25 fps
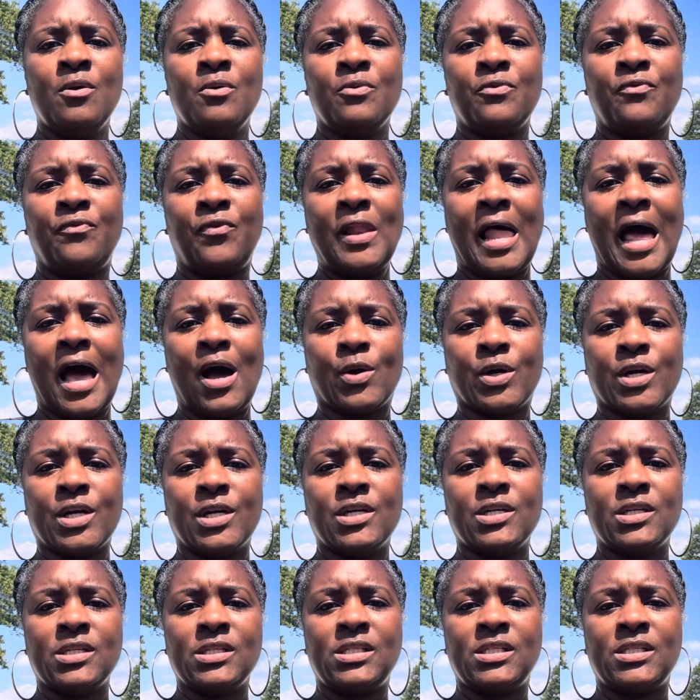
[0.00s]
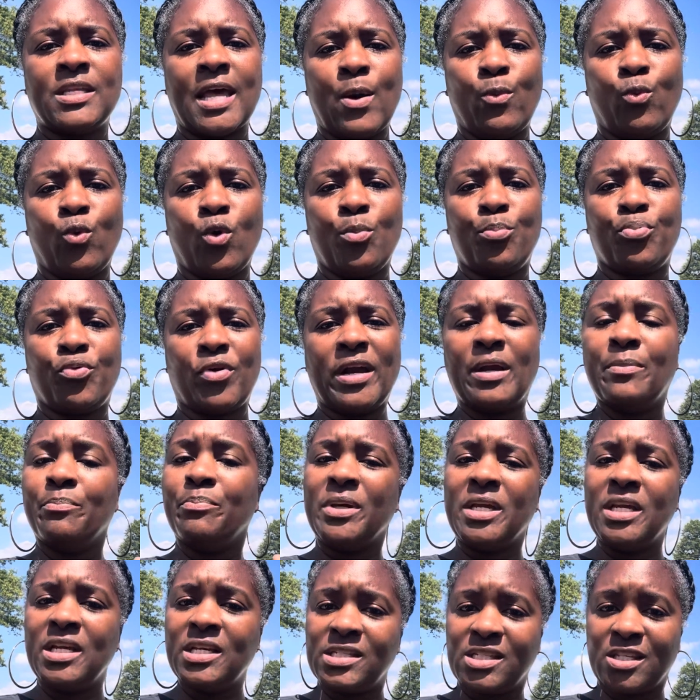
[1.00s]
flowers that will bring
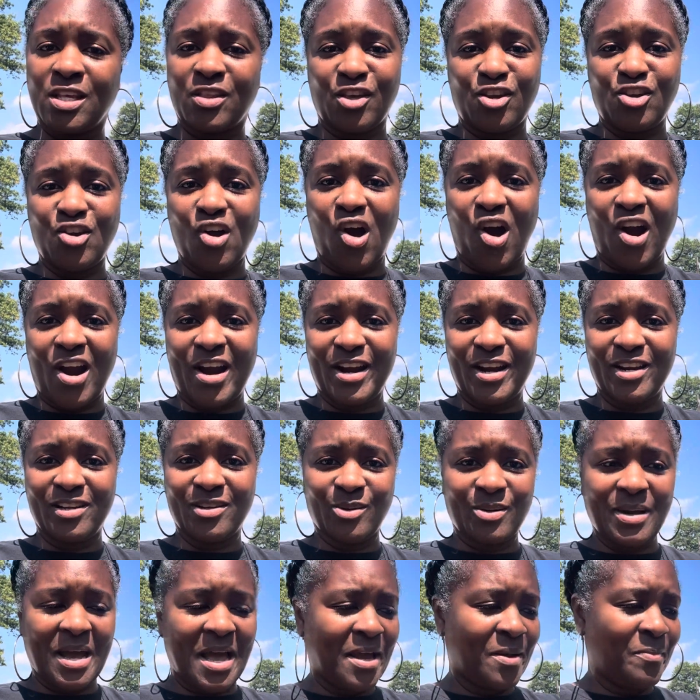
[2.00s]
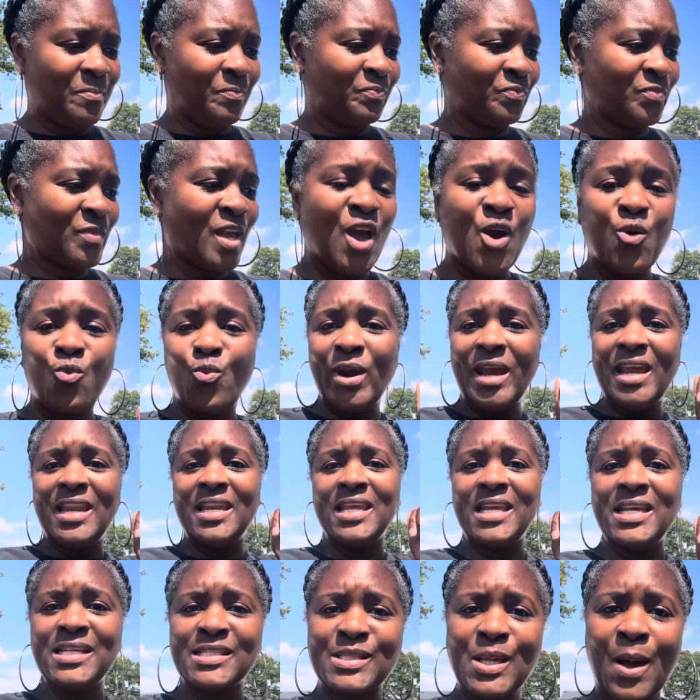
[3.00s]
bees to the yard, okay? We
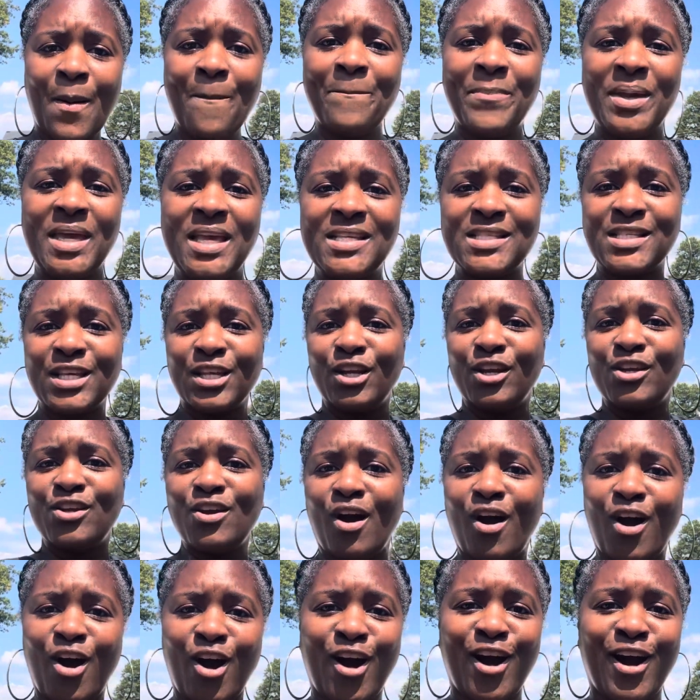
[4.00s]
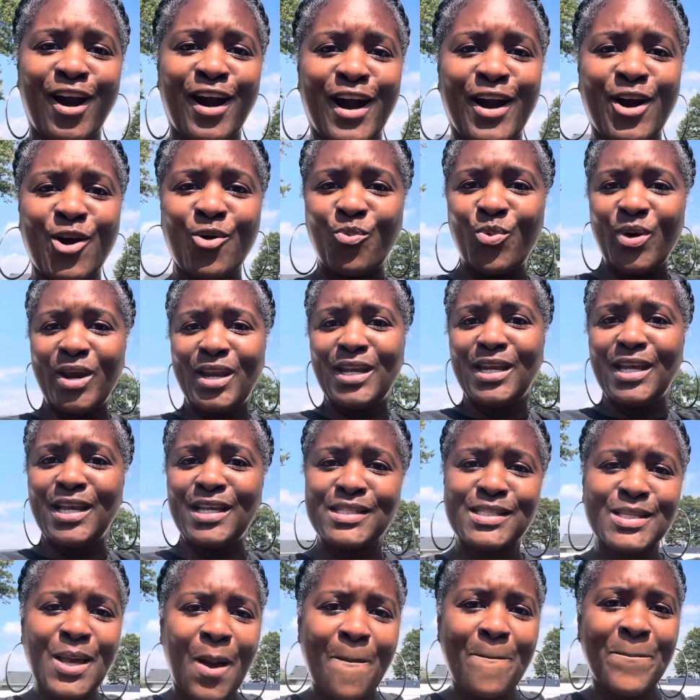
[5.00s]
need some bees in the yard. We need
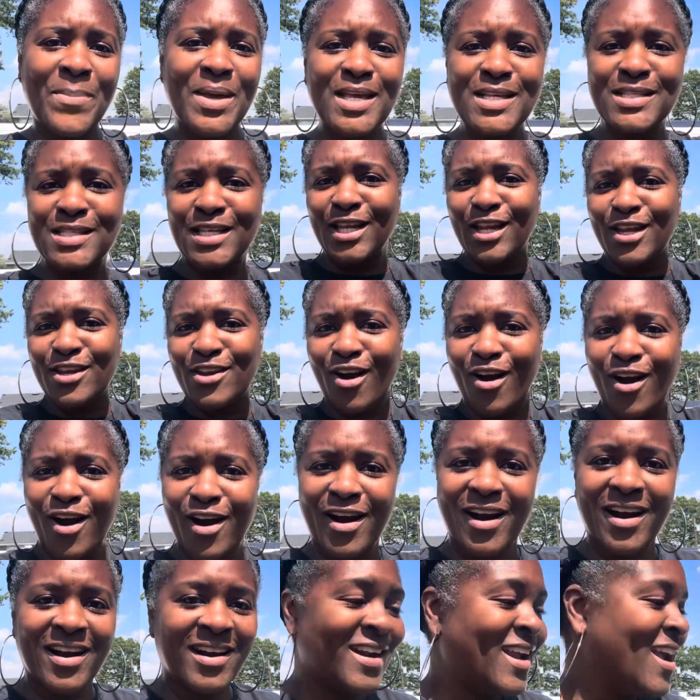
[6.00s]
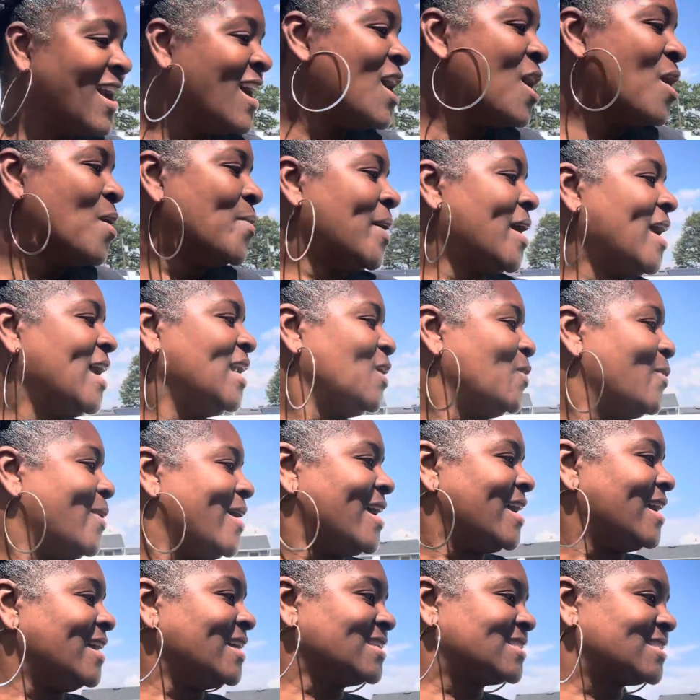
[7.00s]
some bees in the yard. But
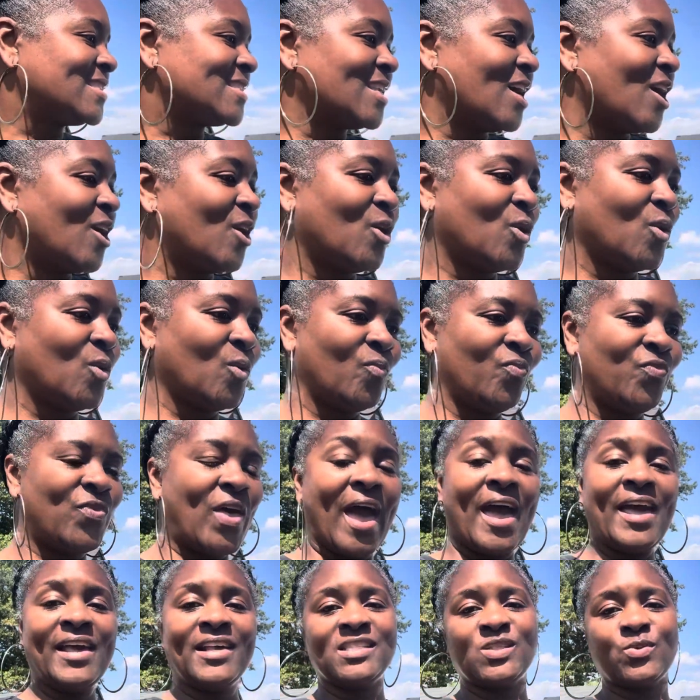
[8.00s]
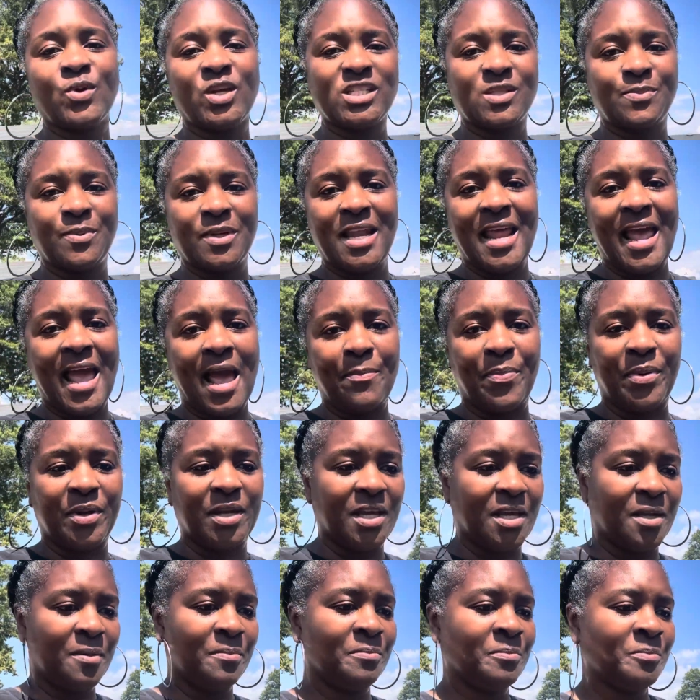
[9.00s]
anyways, so that is what's been
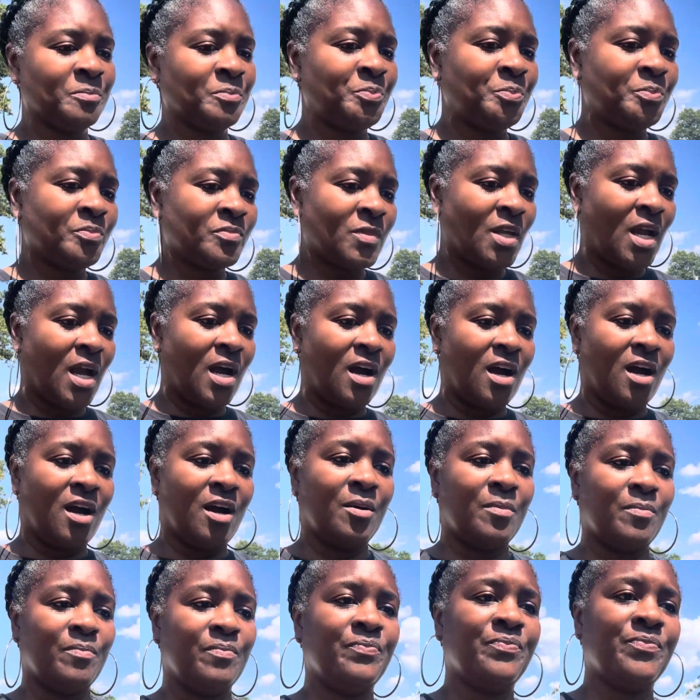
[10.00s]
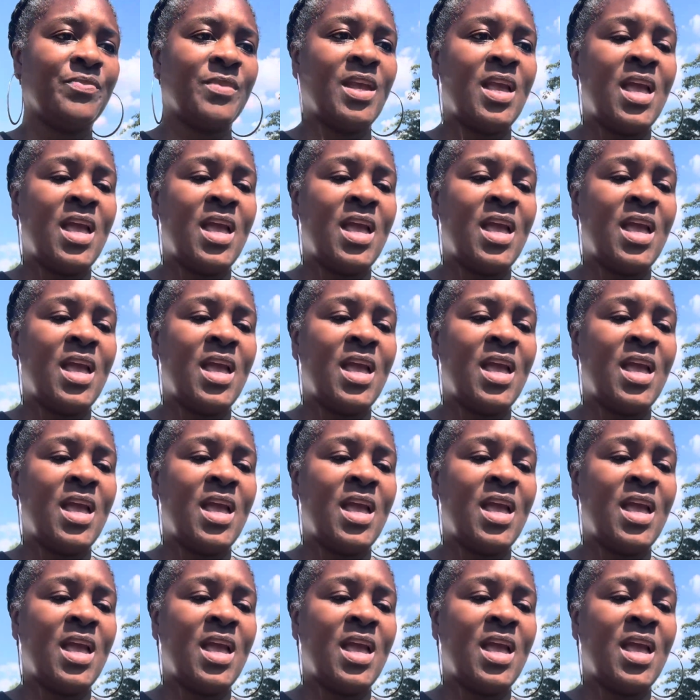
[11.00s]
happening. Burnout.